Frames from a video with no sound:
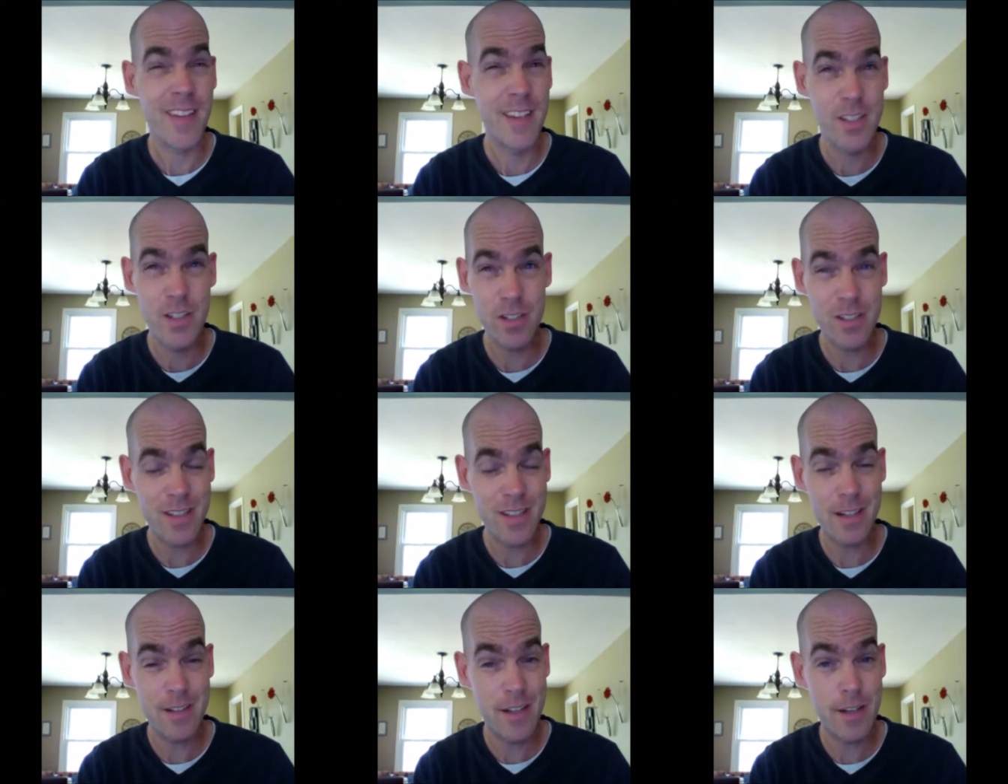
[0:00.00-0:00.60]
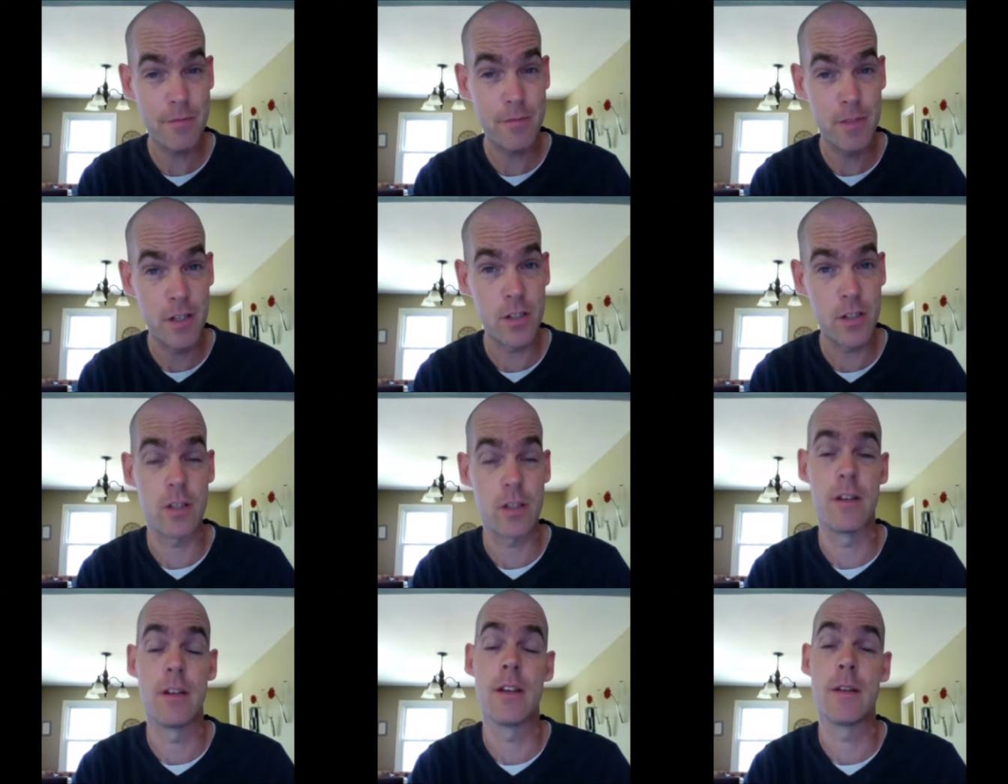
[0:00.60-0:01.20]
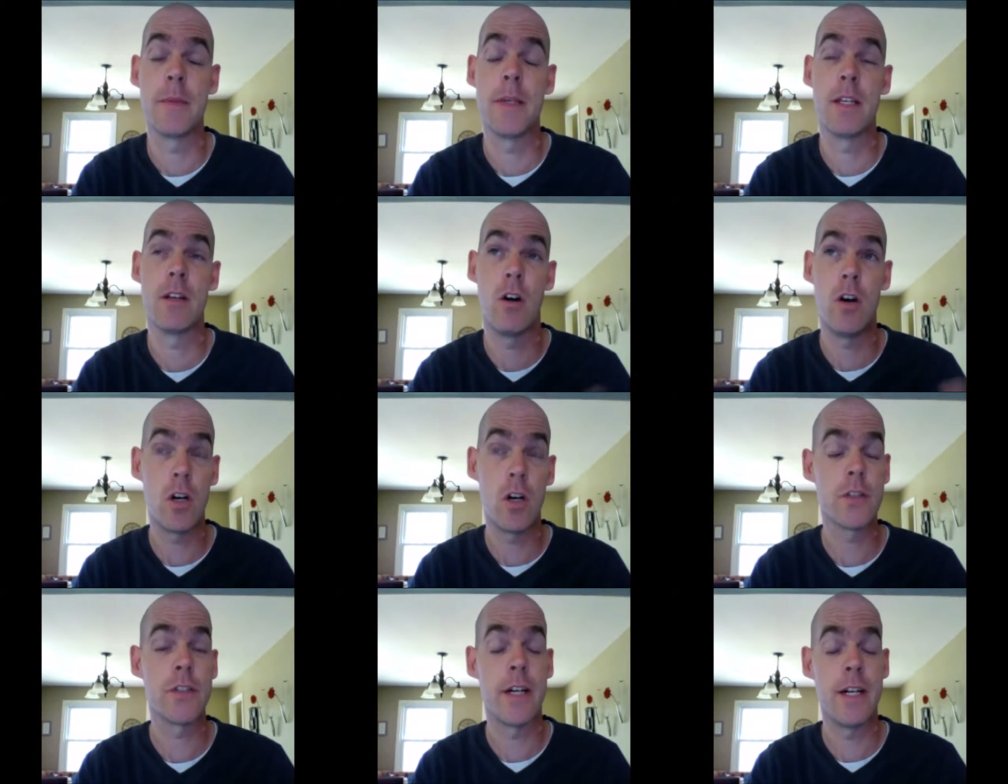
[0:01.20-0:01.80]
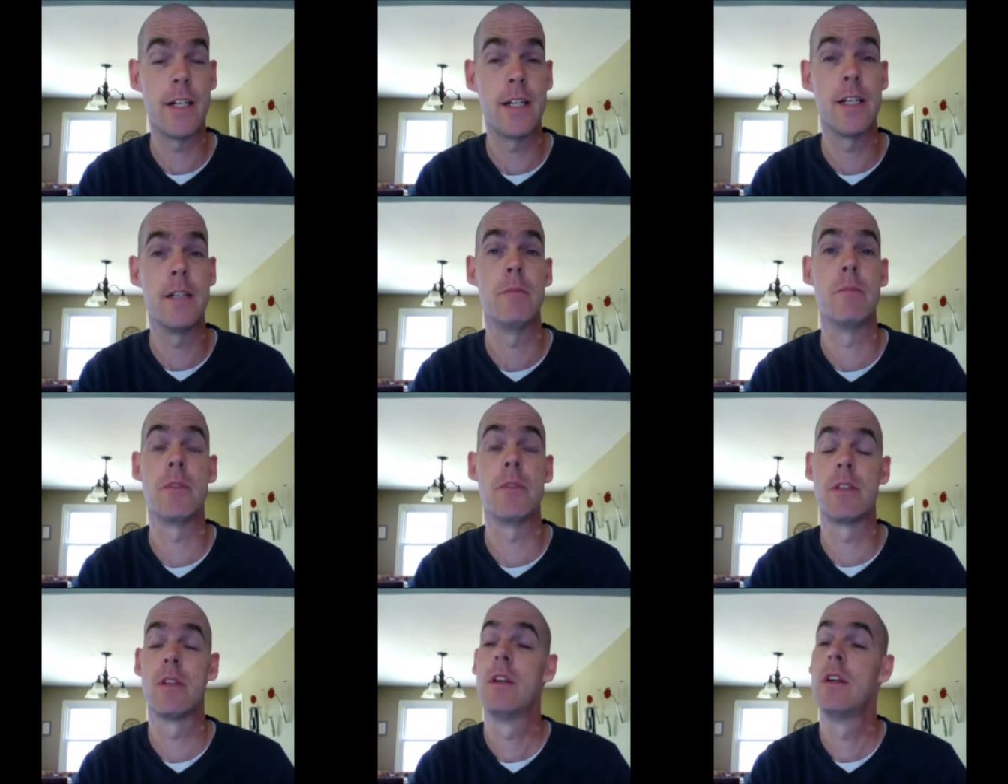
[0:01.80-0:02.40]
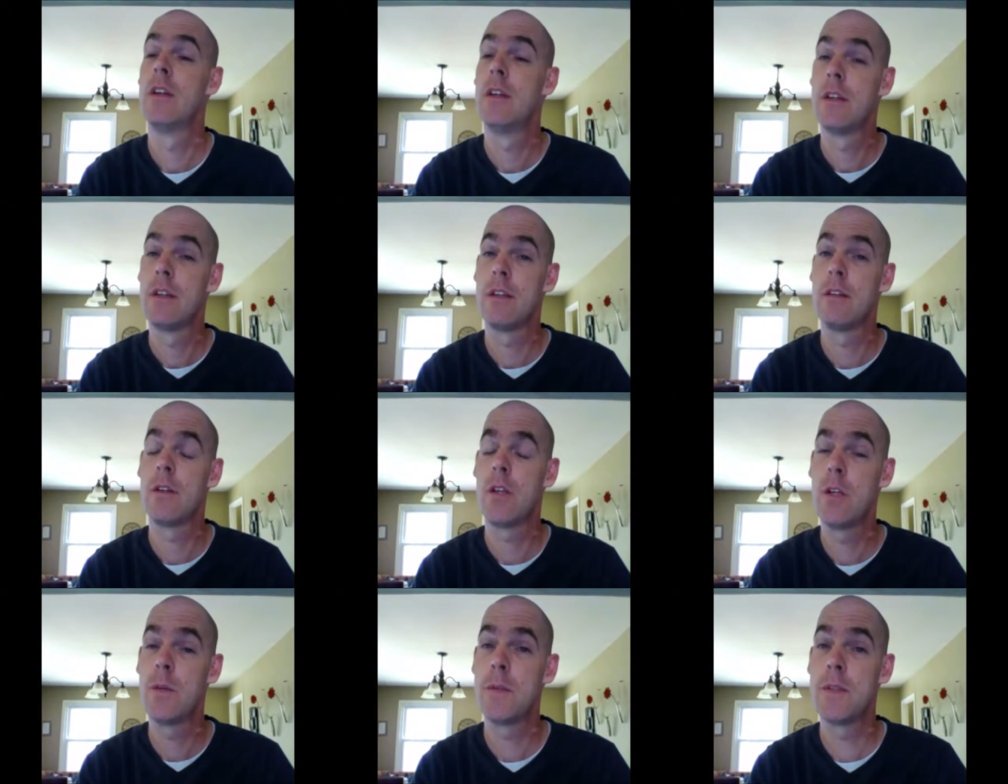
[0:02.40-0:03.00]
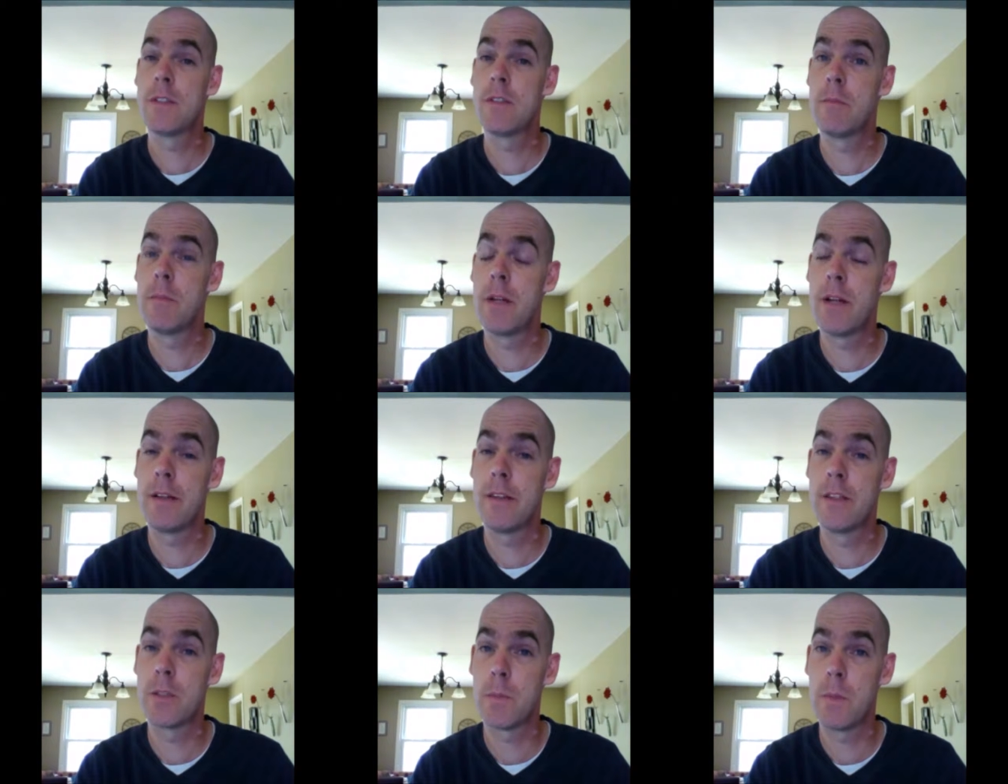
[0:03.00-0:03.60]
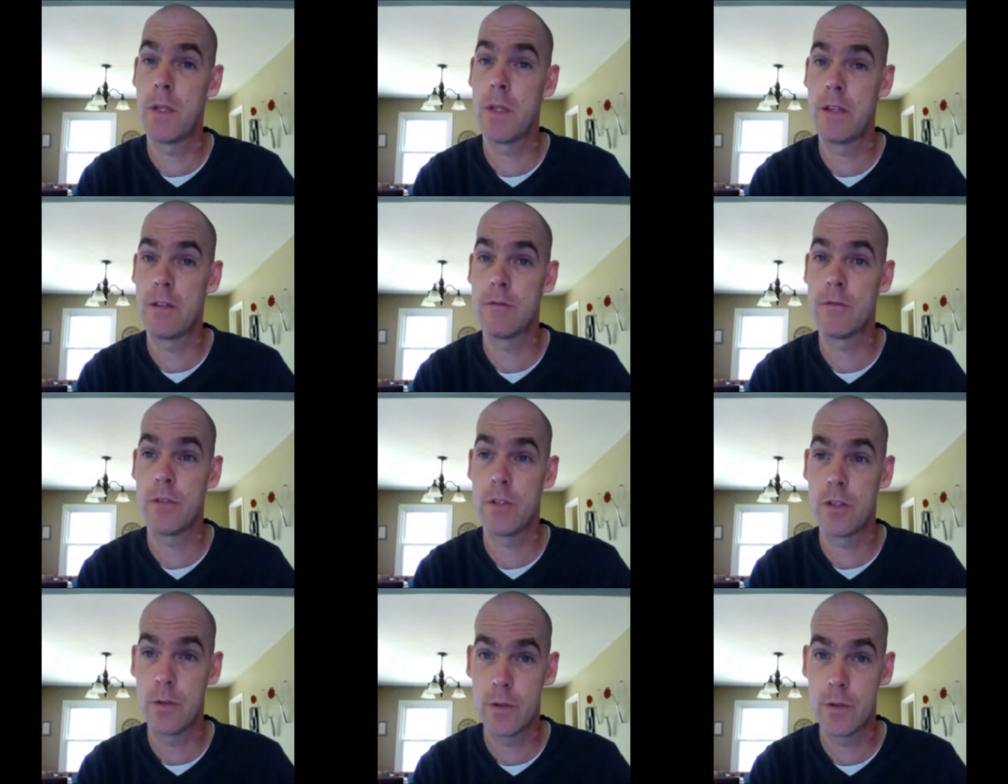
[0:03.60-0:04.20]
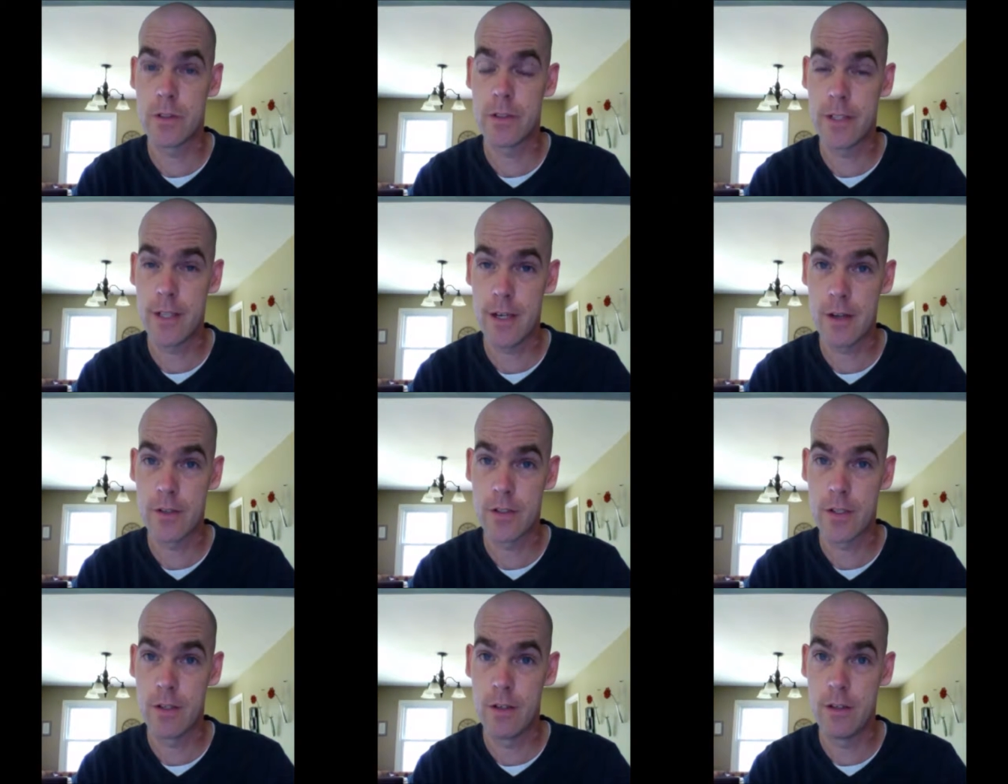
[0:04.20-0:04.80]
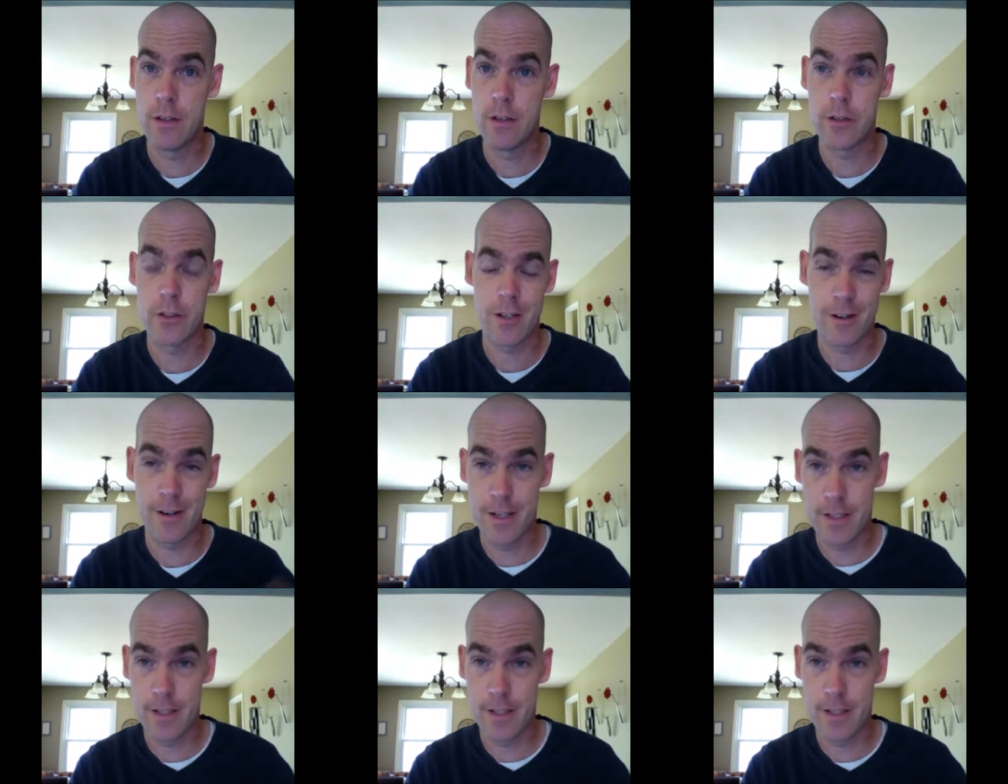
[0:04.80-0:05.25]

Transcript: And just that definition, I mean, all times, humans have been on this planet for 200,000 years.